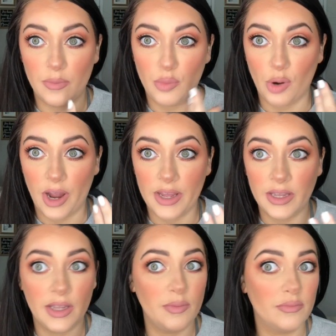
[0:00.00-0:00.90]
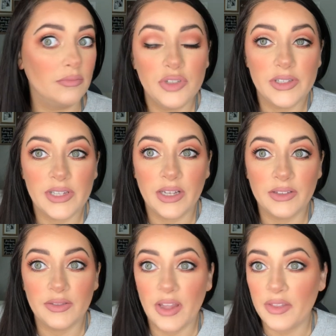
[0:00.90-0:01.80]
bright and just I,
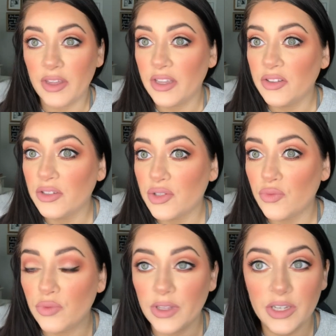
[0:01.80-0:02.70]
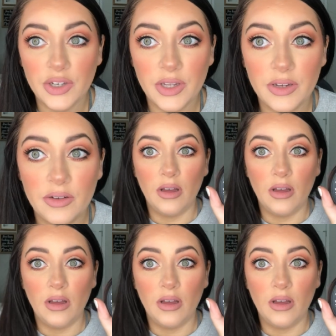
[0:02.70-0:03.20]
I think it looks really good.